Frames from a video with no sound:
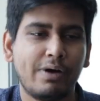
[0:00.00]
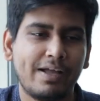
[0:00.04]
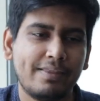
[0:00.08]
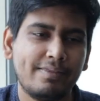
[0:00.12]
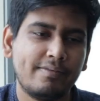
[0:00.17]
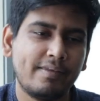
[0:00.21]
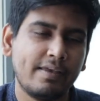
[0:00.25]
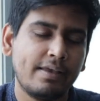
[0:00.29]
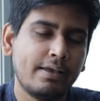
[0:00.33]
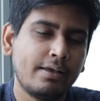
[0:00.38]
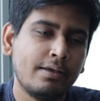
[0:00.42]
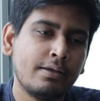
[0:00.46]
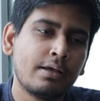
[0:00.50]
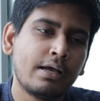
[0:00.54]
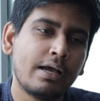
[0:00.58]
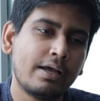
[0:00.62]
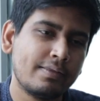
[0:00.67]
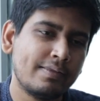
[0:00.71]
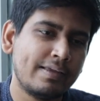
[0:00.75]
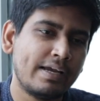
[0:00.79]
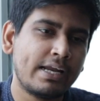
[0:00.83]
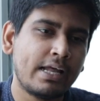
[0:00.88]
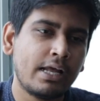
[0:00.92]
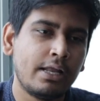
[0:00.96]
one thing
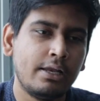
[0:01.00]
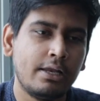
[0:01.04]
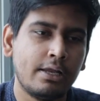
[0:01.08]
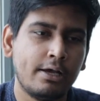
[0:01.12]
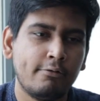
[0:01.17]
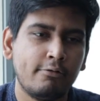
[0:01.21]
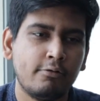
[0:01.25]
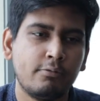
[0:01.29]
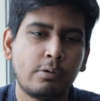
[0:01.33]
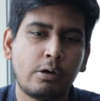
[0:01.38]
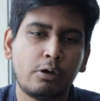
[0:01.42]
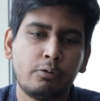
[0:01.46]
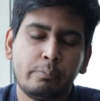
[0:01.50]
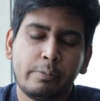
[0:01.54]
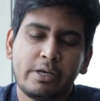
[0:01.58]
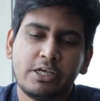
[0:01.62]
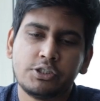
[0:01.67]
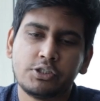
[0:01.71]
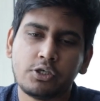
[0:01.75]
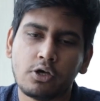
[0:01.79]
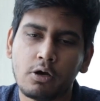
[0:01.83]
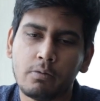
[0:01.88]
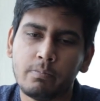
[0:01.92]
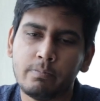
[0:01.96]
that I love about my
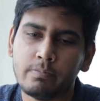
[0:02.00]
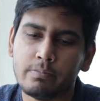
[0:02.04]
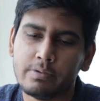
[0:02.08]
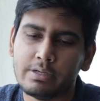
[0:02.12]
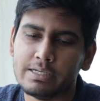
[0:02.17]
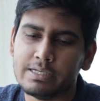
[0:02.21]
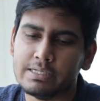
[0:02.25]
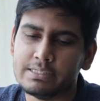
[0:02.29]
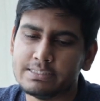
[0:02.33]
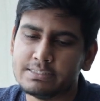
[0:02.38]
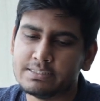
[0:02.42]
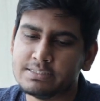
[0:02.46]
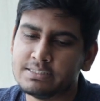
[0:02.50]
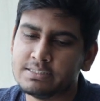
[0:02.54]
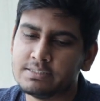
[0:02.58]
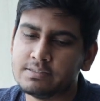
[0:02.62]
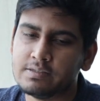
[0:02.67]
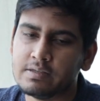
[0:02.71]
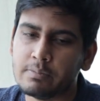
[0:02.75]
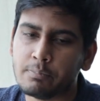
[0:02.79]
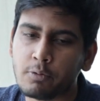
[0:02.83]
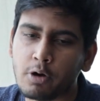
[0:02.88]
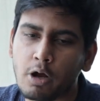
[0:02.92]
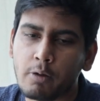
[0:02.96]
job
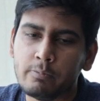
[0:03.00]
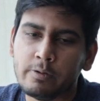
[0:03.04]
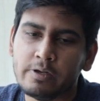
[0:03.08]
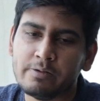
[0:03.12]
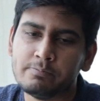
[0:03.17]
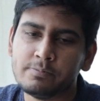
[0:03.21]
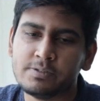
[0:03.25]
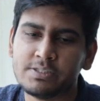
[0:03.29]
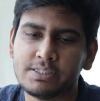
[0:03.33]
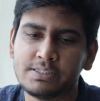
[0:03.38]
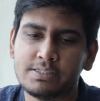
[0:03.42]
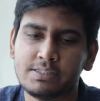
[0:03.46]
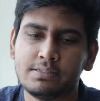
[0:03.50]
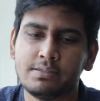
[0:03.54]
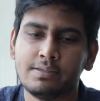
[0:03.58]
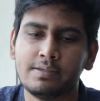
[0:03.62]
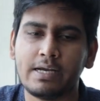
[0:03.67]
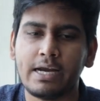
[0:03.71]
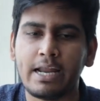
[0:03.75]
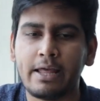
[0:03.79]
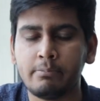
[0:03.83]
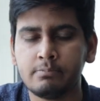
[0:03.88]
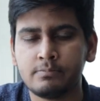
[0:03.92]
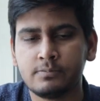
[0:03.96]
is the problems
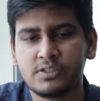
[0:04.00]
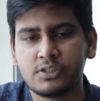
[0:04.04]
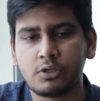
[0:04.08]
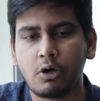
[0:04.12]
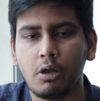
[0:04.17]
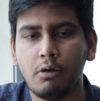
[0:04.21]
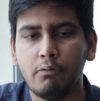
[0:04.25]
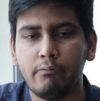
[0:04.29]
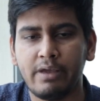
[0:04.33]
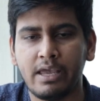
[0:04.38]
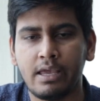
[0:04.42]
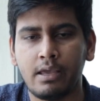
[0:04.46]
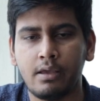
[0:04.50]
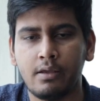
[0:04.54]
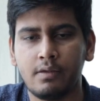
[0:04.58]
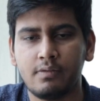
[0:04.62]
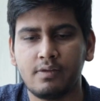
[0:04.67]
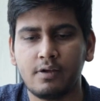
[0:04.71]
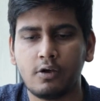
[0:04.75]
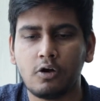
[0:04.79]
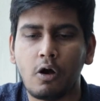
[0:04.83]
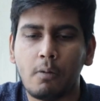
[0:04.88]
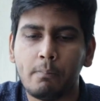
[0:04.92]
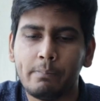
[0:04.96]
that I'm solving,
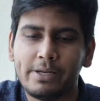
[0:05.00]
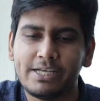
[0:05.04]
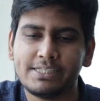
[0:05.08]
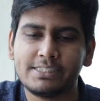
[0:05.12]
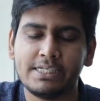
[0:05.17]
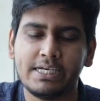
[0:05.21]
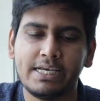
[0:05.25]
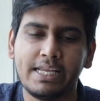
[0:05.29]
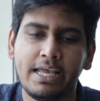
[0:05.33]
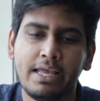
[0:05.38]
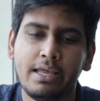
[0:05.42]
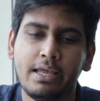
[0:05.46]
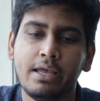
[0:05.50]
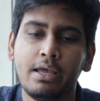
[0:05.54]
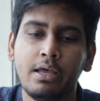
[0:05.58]
the complexity